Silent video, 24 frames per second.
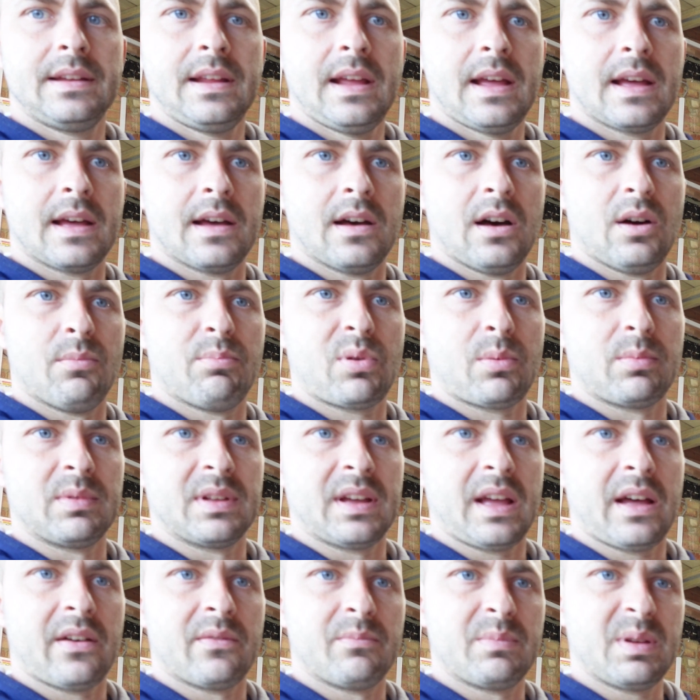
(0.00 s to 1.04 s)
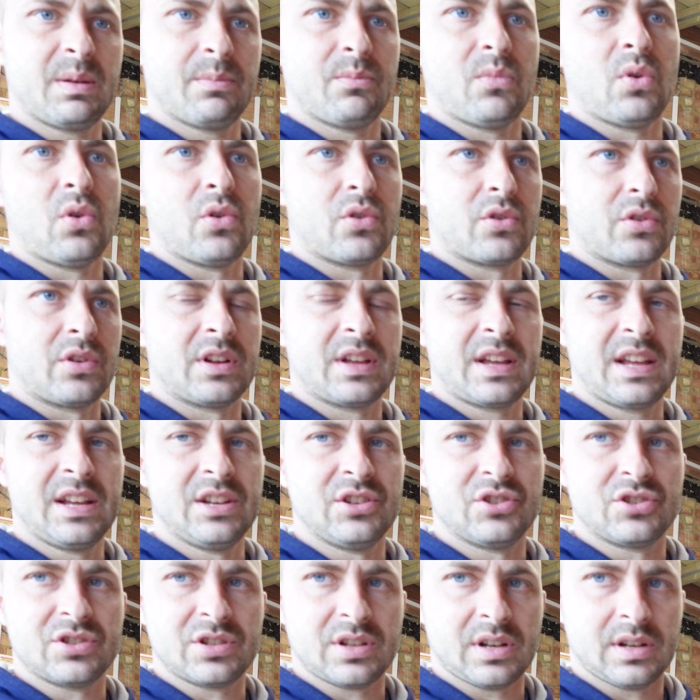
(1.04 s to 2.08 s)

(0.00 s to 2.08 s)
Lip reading: yeah, I'll probably have a bit more on the hinge